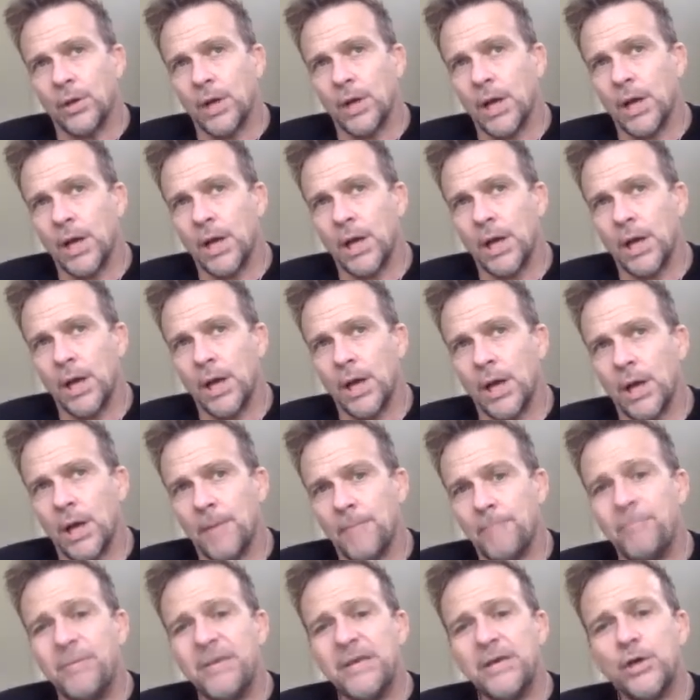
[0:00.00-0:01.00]
Uh,
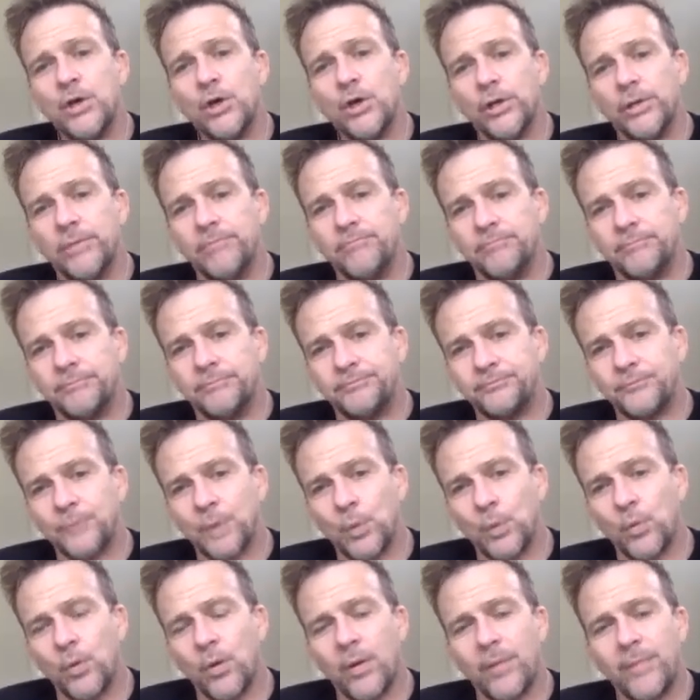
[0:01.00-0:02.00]
be good.
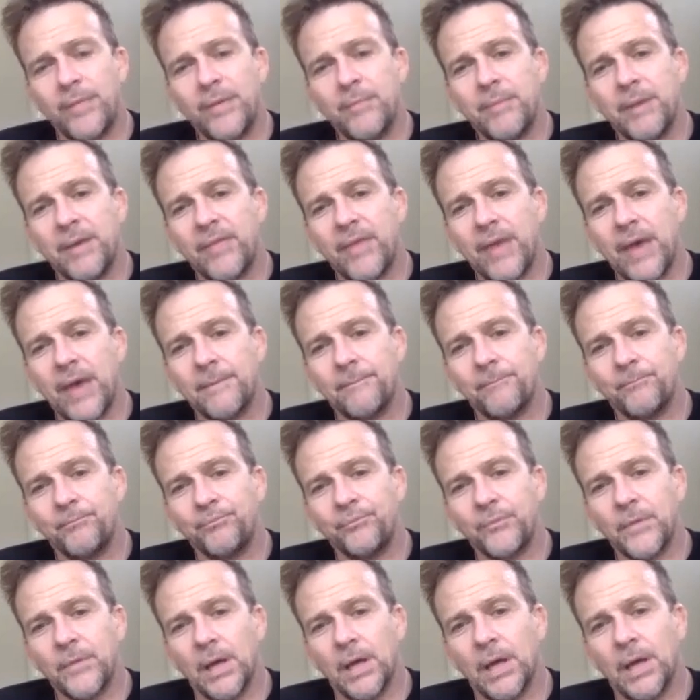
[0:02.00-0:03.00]
What do I mean by that?
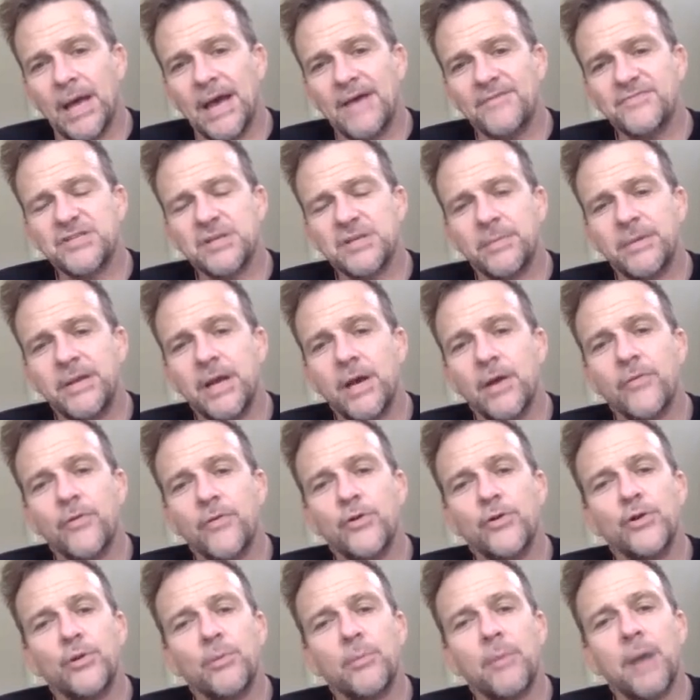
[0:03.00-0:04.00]
Uh, have somebody other
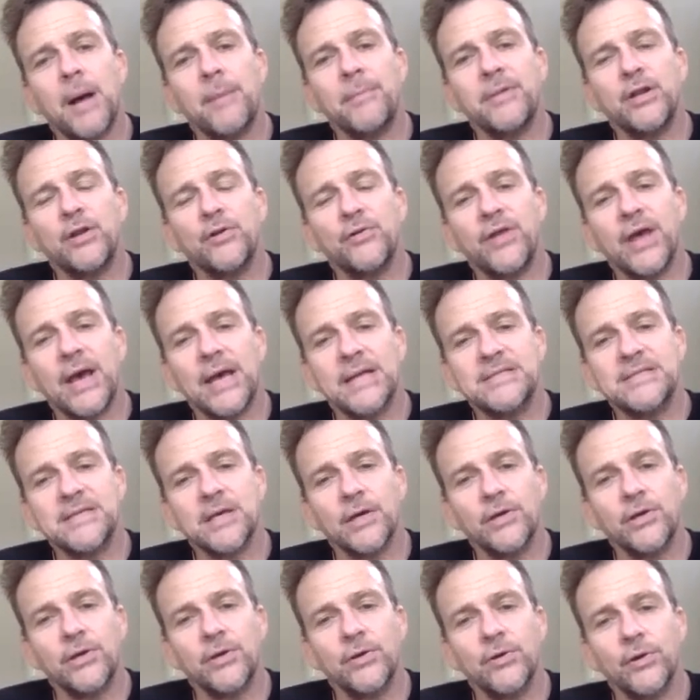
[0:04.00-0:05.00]
than your mom and your dad
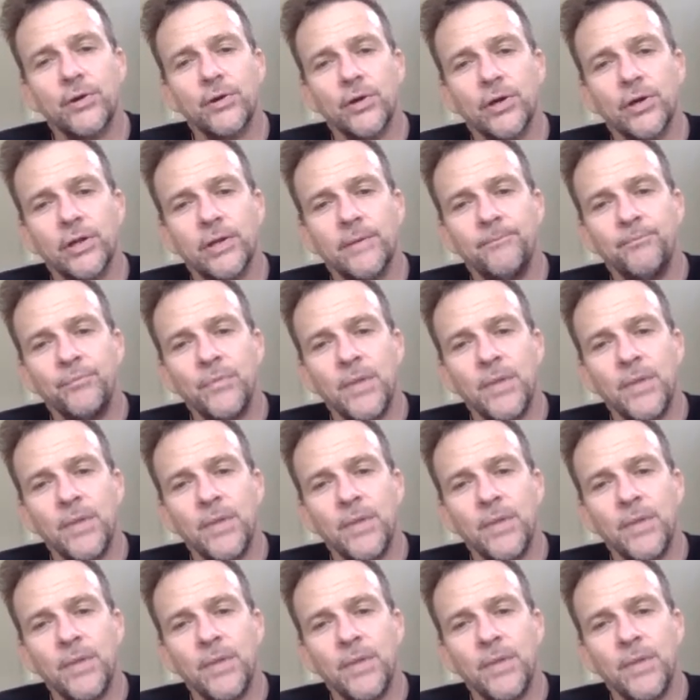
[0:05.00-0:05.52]
tell you you're good.